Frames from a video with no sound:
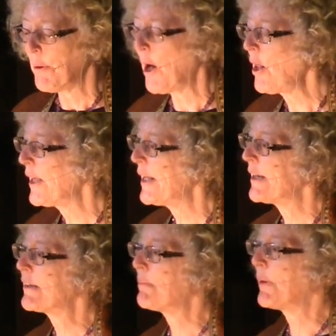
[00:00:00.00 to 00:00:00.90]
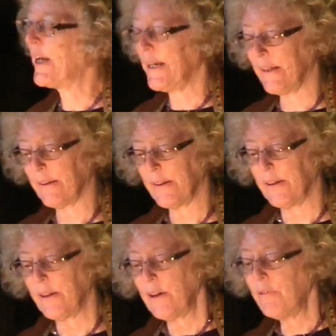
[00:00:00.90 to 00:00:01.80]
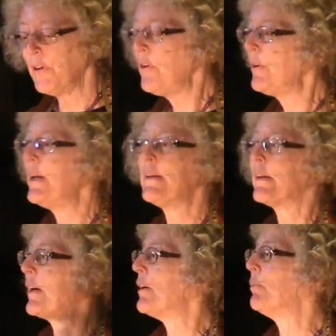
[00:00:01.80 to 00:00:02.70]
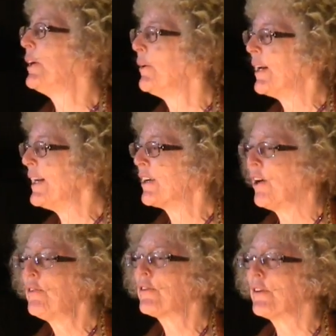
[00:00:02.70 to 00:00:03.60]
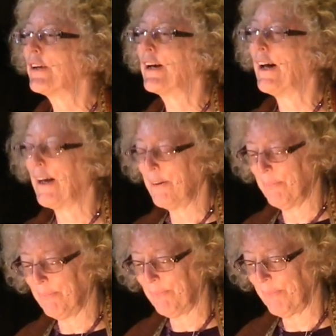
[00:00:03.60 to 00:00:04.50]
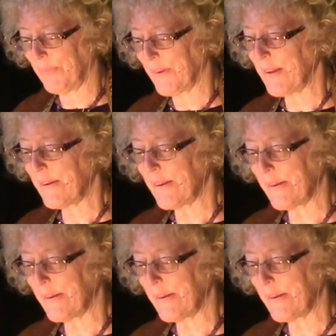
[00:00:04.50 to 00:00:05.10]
Paul had explained, food isn't going to bring you any closer to God. This